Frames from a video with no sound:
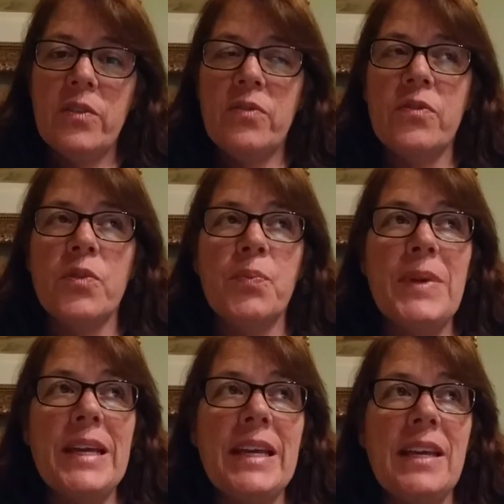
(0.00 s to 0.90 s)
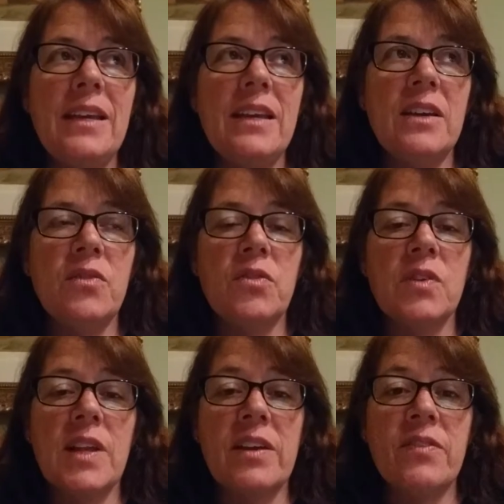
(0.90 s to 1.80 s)
For me, and
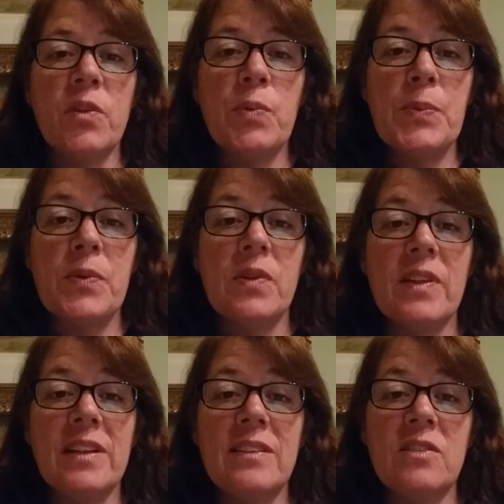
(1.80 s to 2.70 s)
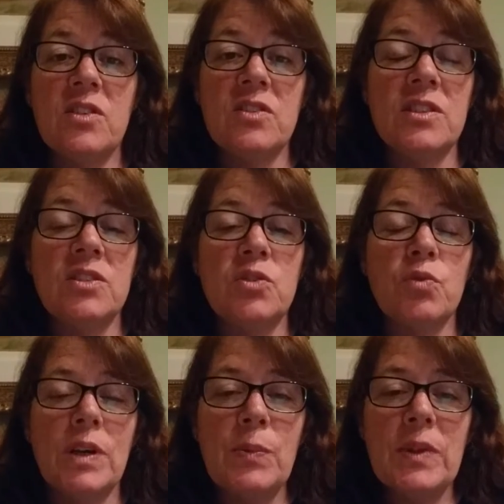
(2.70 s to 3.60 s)
for a lot of other people, that's just
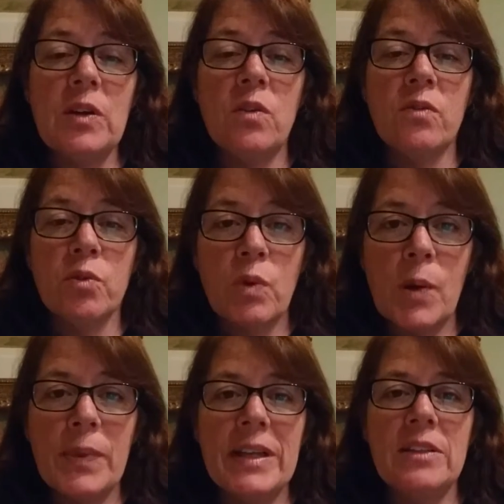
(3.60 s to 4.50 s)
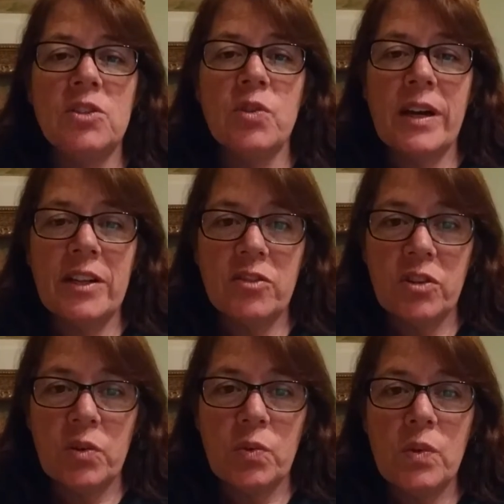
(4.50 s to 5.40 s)
extremely overwhelming to try to
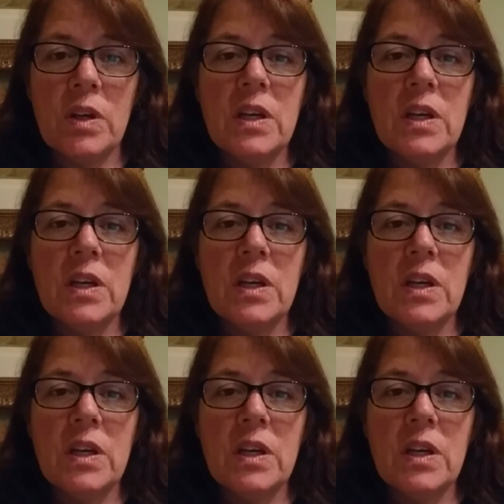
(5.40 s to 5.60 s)
do.